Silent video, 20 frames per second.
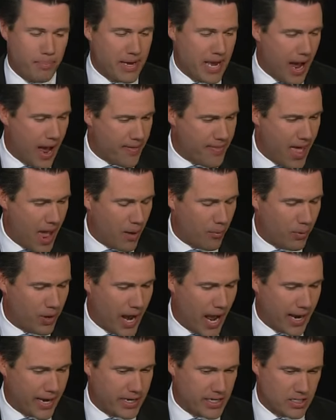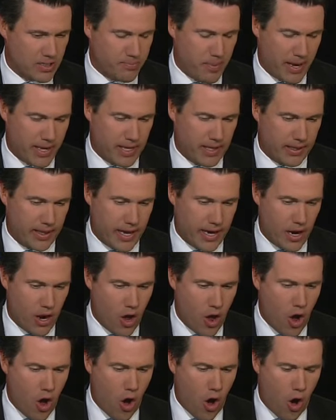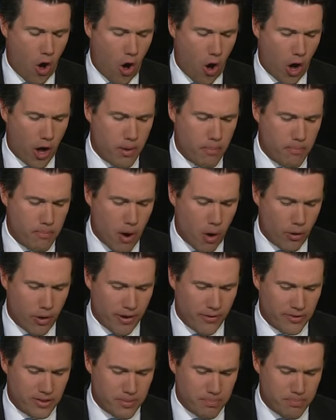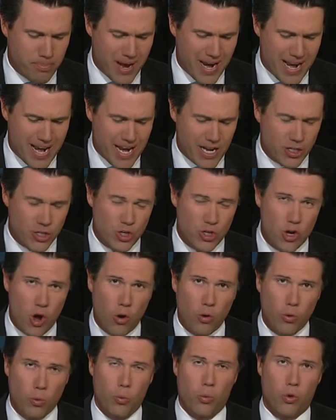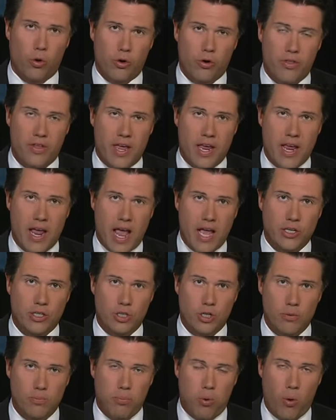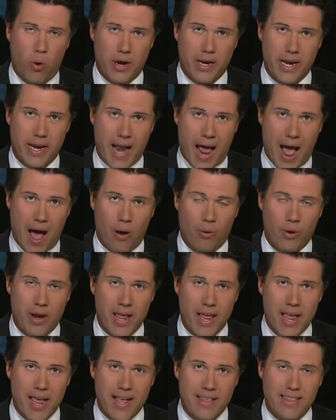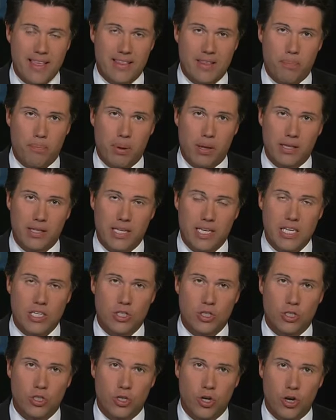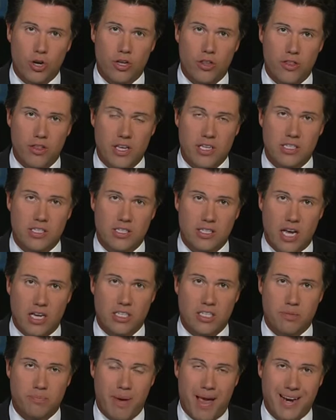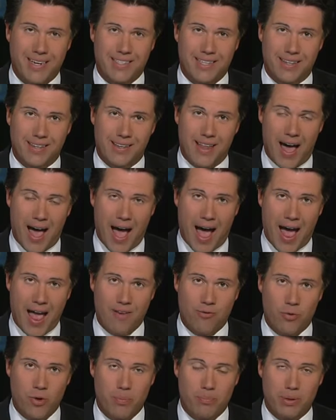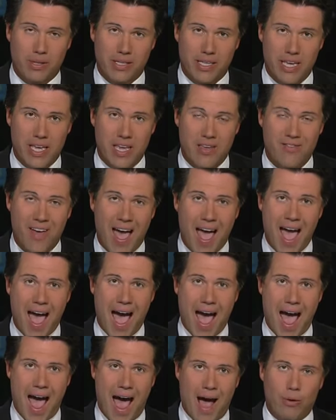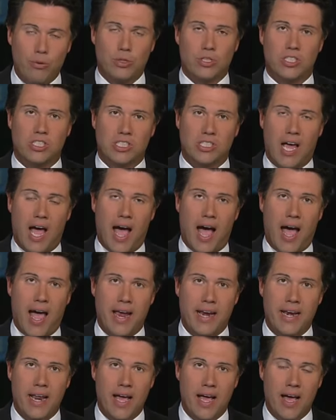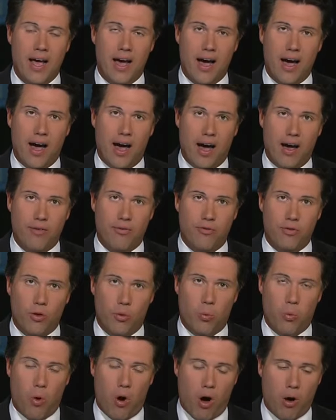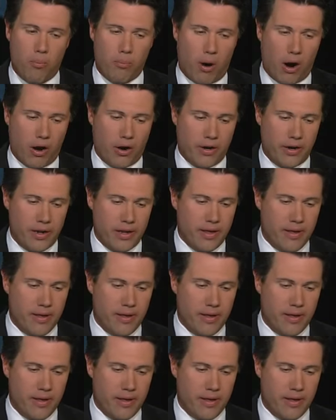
Beyond that, we're not going to speculate on motives. But it is noteworthy, as you pointed out, that the police took this suspect alive, we believe, outside of the Walmart.